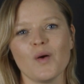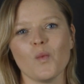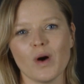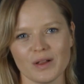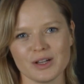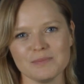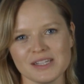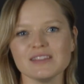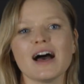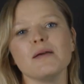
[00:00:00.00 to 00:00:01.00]
Welcome to
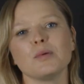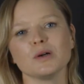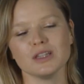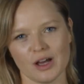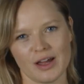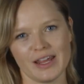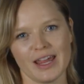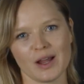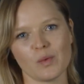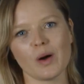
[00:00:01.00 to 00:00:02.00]
Lightboard
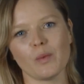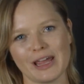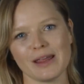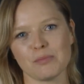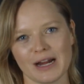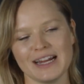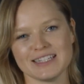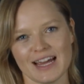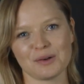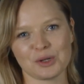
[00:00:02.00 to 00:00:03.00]
Learning, where we break
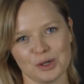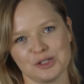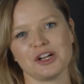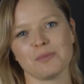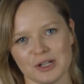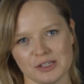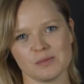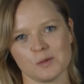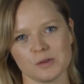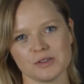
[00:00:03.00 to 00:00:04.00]
down coaching
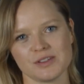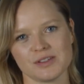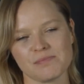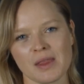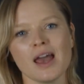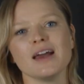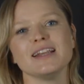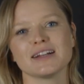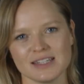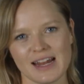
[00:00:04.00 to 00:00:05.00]
principles.
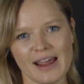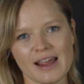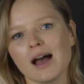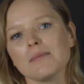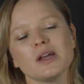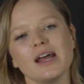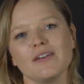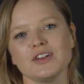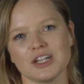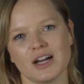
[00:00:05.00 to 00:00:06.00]
Now today, I'm gonna
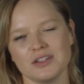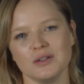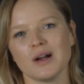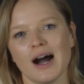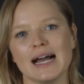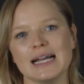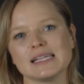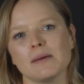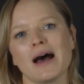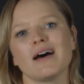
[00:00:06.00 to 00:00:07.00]
have a chat to you guys
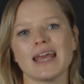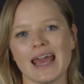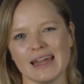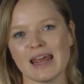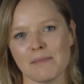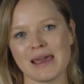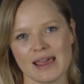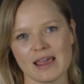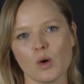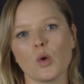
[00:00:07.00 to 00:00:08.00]
about
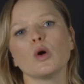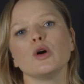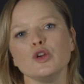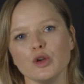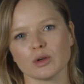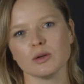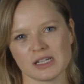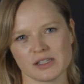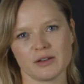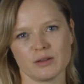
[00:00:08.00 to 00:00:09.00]
NME, or
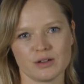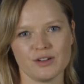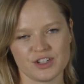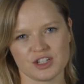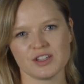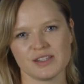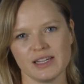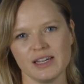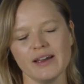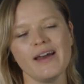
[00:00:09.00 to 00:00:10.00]
neuromuscular
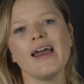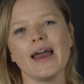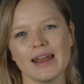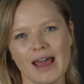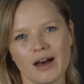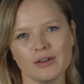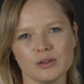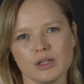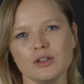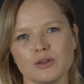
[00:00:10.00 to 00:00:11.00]
efficiency, and how you
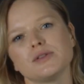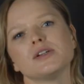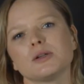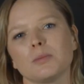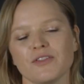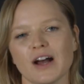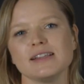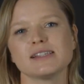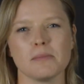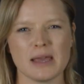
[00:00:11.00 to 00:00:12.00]
can use it to
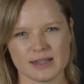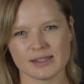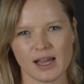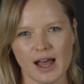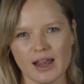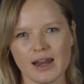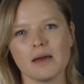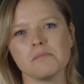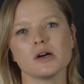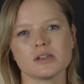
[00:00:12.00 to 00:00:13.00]
provide some insight
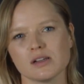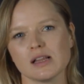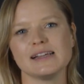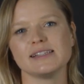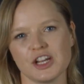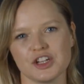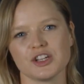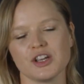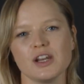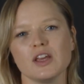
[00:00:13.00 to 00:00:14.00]
and
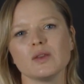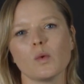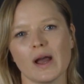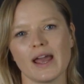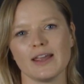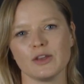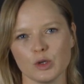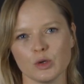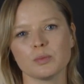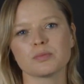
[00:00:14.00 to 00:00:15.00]
personalization in the way
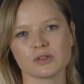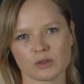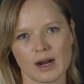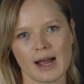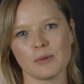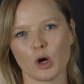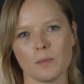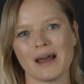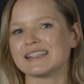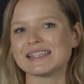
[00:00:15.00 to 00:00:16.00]
you prescribe
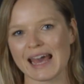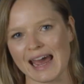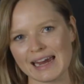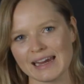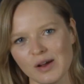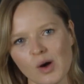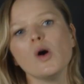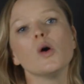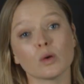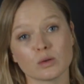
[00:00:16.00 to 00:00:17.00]
OPEX gain
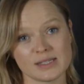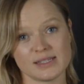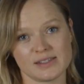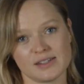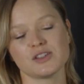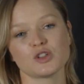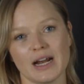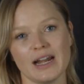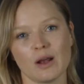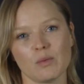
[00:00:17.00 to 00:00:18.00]
or resistance
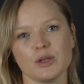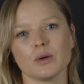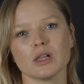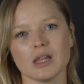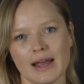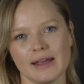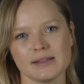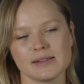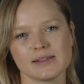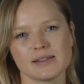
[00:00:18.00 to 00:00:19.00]
training with your
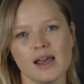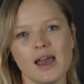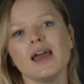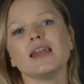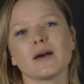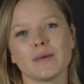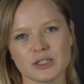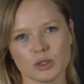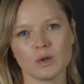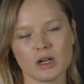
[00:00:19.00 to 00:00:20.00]
clients. Now, I
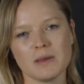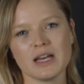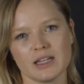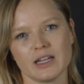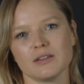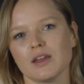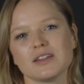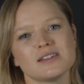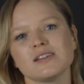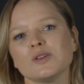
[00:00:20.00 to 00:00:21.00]
do want to be clear that
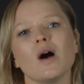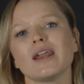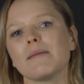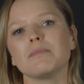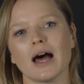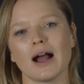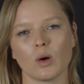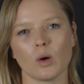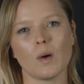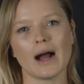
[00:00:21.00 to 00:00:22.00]
this is not a black
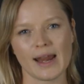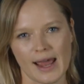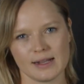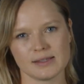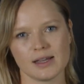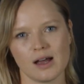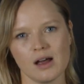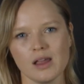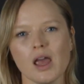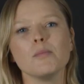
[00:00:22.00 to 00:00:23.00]
or white
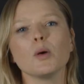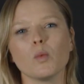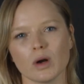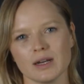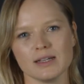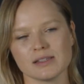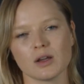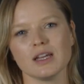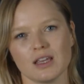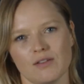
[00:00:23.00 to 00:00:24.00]
answer, but what it is
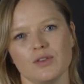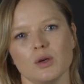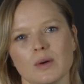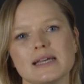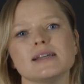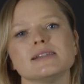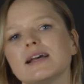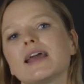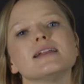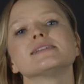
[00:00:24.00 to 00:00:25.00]
going to give you is,
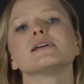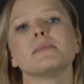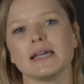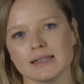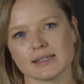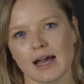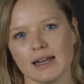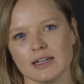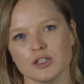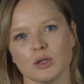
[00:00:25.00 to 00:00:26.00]
again, some
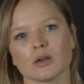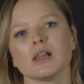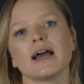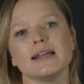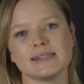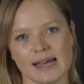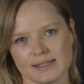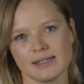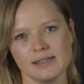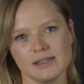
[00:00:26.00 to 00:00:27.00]
insight into your client's
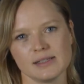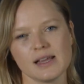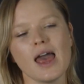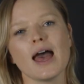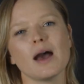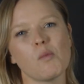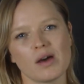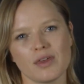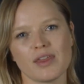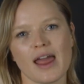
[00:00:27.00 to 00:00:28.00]
essence and
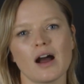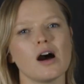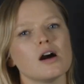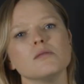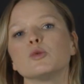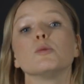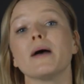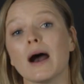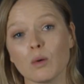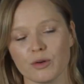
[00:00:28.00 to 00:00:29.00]
whether they are more
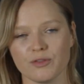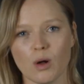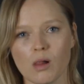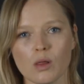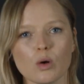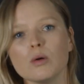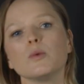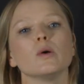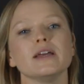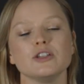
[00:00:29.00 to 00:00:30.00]
powerful or
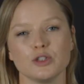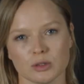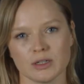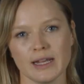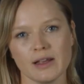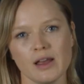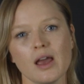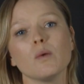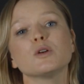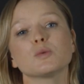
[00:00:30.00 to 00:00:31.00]
more enduring,
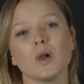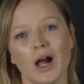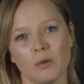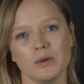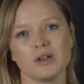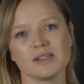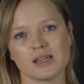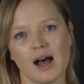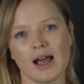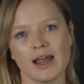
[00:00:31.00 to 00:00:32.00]
which will help you
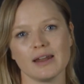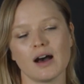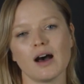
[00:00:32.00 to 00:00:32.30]
design